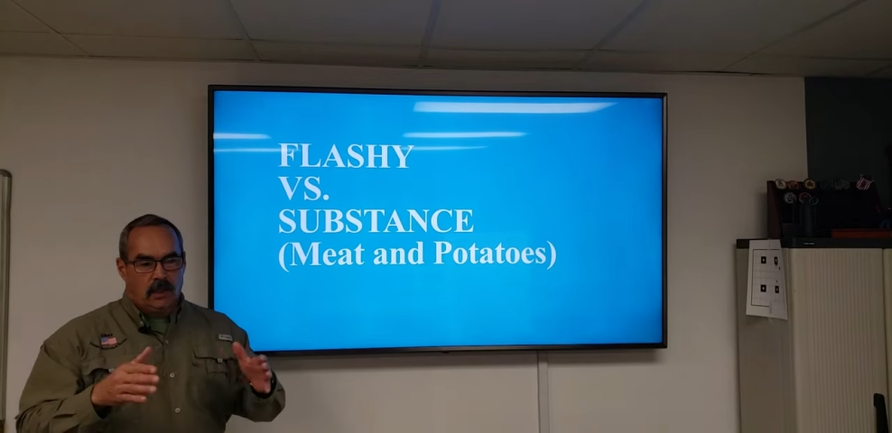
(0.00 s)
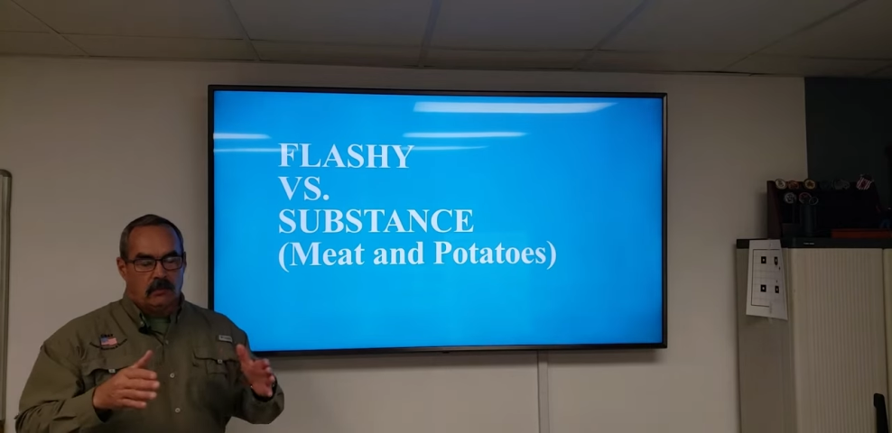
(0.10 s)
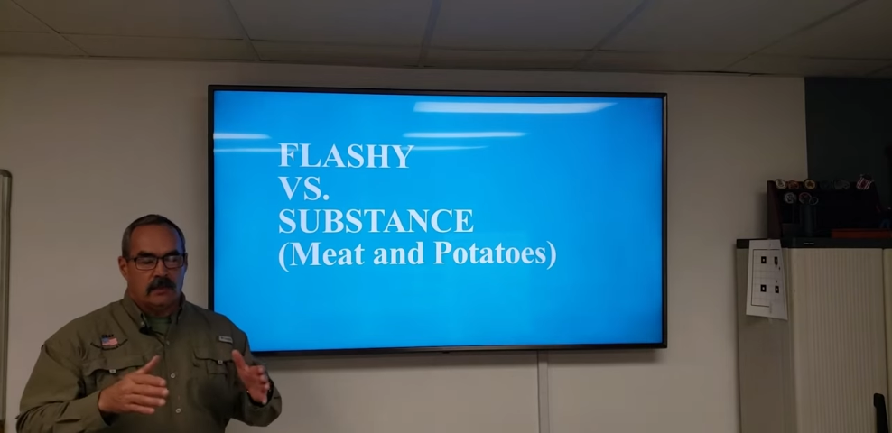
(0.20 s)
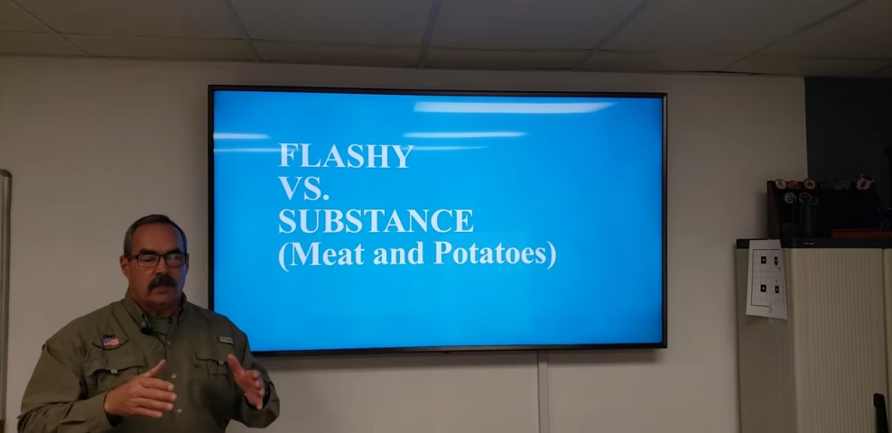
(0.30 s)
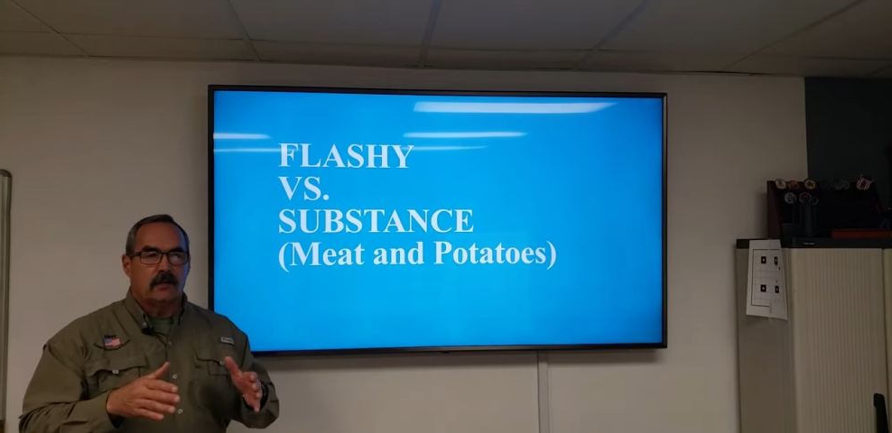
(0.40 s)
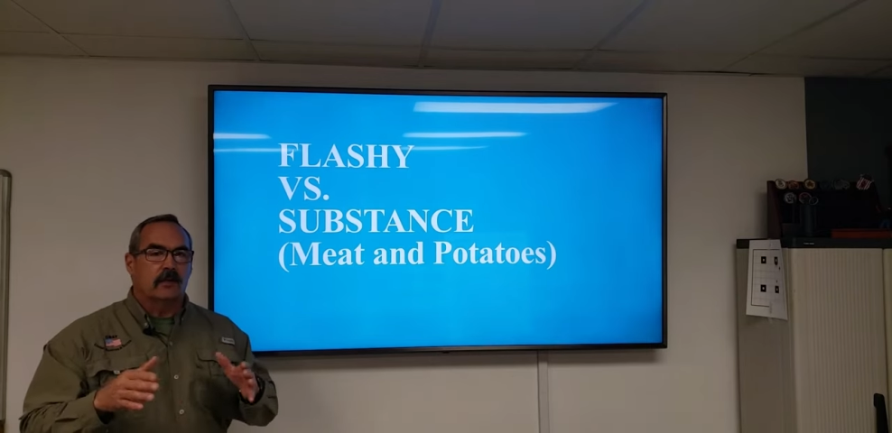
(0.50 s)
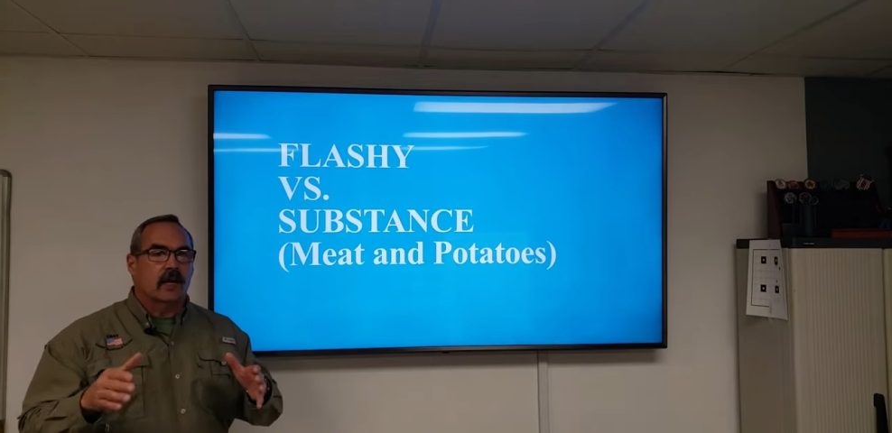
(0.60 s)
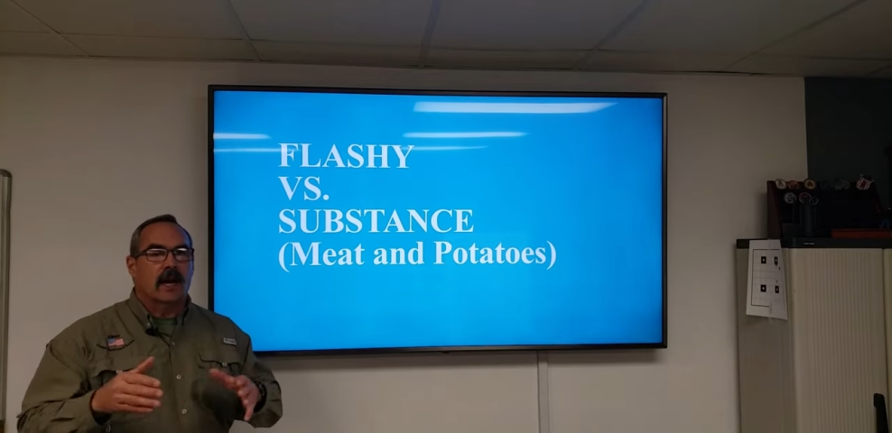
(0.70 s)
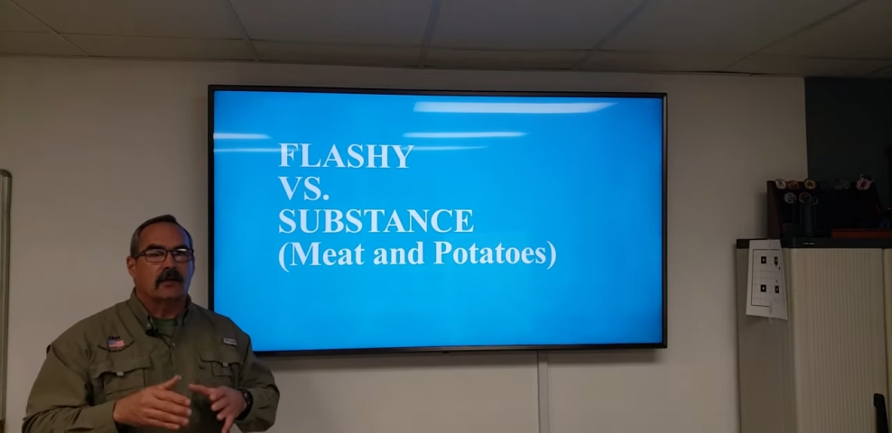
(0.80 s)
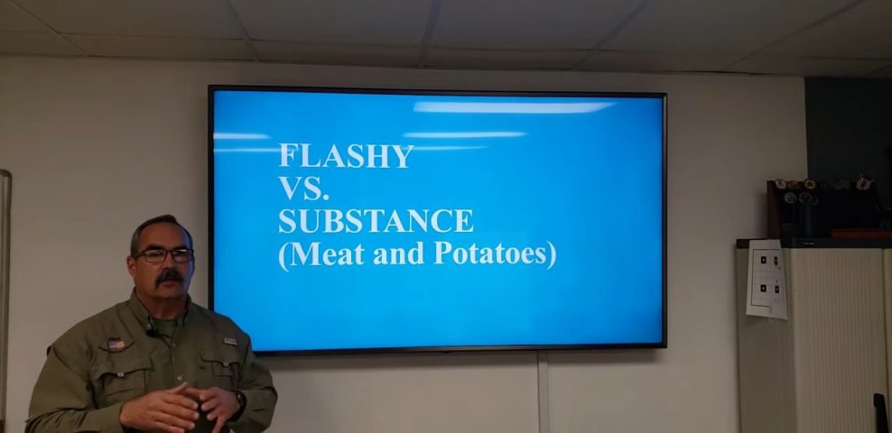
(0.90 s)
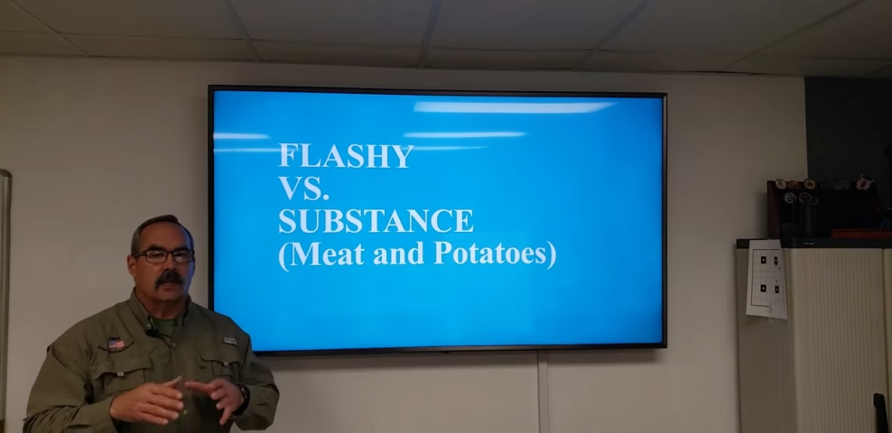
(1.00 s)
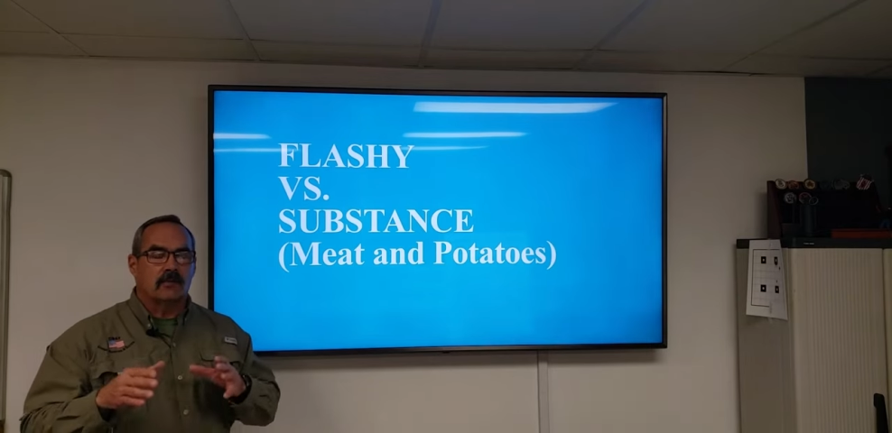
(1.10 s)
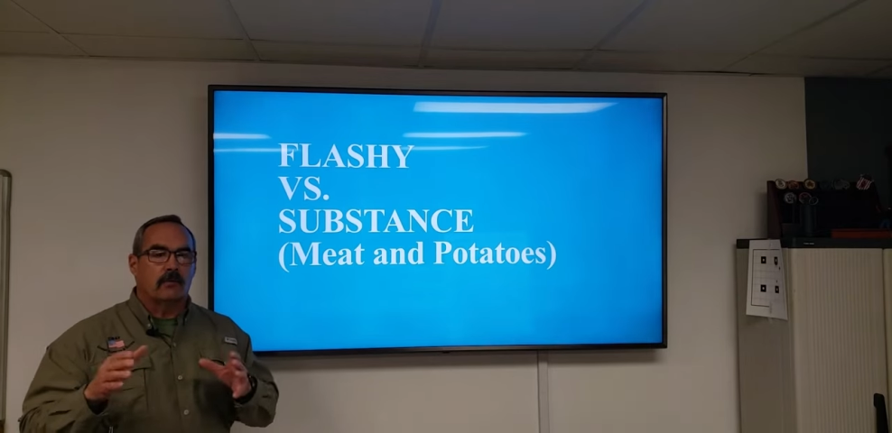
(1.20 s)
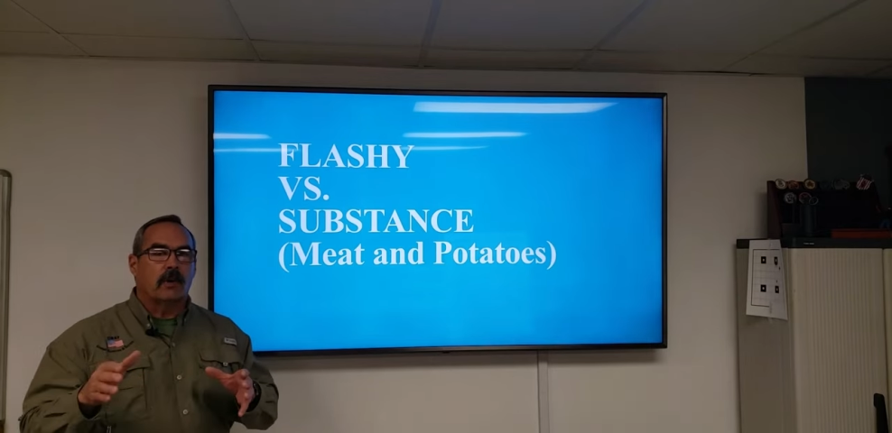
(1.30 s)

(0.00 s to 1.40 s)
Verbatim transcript: and we take you to the highest level